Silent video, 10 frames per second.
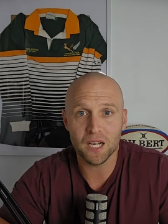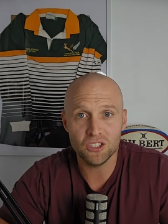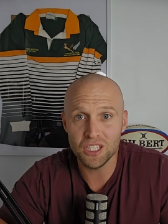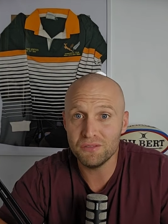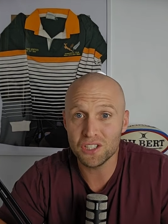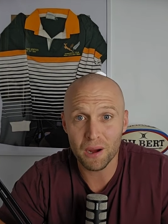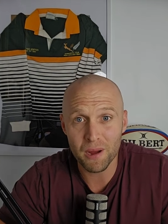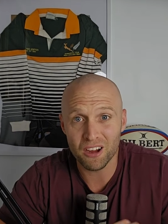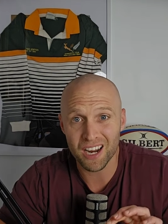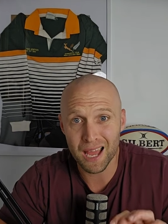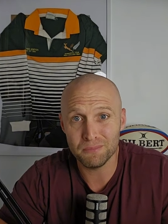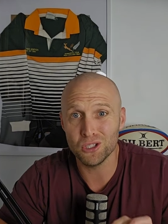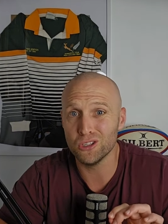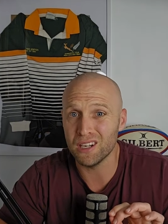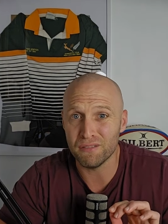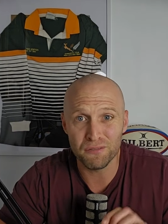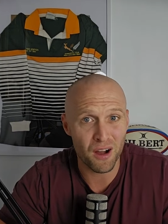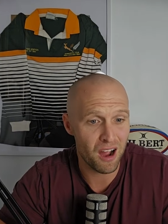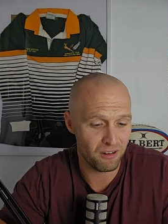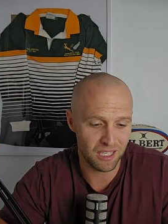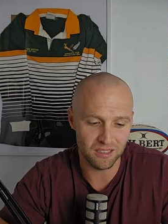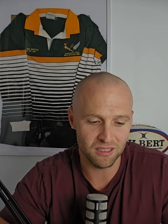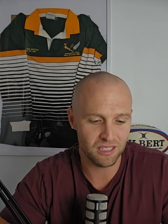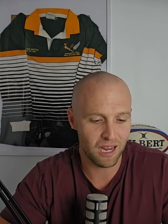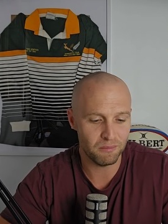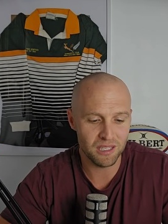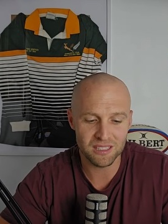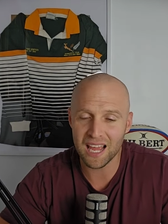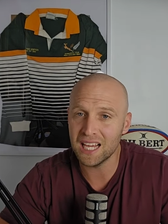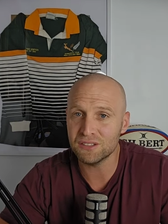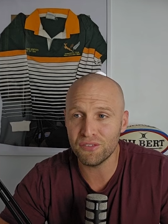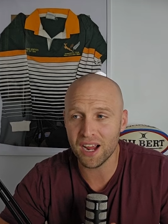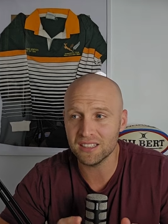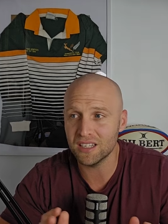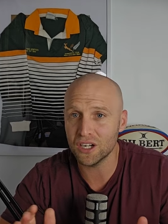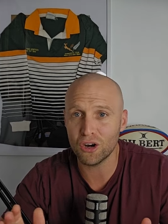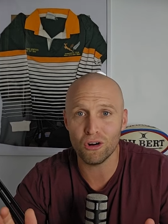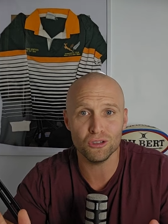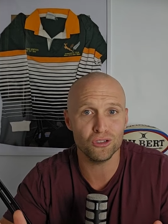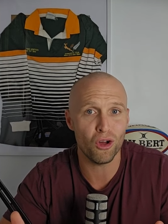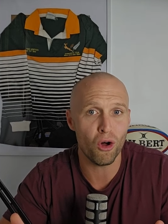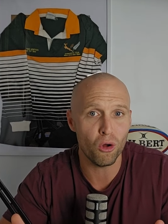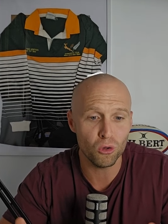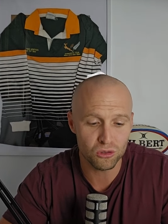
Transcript: Chiefs come out absolutely firing in this game. There's X factor across the whole